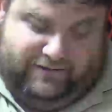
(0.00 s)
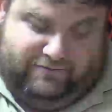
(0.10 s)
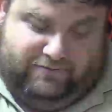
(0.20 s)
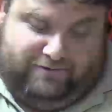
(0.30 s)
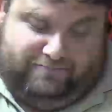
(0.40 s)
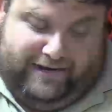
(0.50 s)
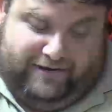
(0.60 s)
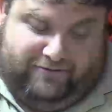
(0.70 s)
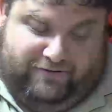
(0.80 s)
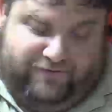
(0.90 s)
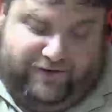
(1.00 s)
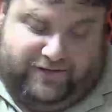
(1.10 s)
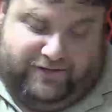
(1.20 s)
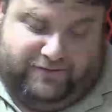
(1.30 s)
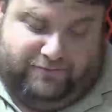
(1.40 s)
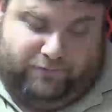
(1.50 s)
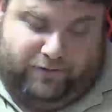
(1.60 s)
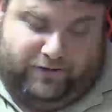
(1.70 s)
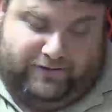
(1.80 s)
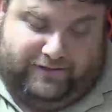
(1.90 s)
while Matt Griffin is
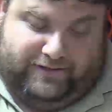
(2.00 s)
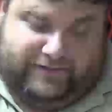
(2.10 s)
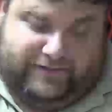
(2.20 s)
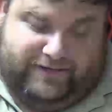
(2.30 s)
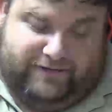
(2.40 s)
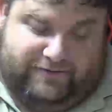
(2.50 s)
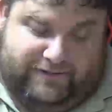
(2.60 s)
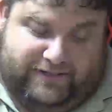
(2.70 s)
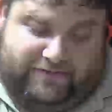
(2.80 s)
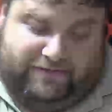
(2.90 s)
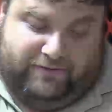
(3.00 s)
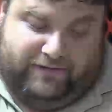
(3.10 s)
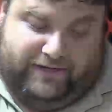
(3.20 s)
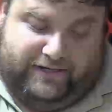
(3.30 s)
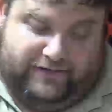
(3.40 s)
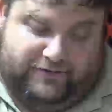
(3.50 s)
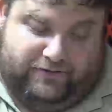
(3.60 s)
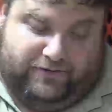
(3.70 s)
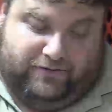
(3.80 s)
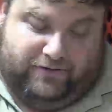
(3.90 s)
Morgan City's leading receiver with 82
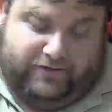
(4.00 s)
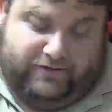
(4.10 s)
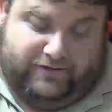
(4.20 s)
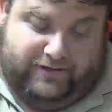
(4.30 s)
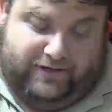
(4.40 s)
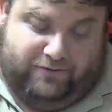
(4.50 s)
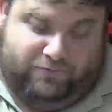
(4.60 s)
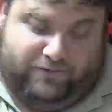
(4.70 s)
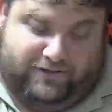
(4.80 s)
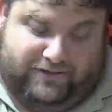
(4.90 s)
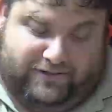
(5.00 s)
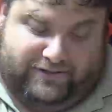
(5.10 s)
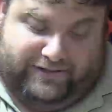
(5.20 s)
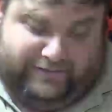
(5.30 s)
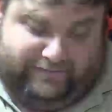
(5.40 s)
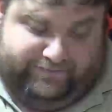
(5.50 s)
yards and 1 touchdown.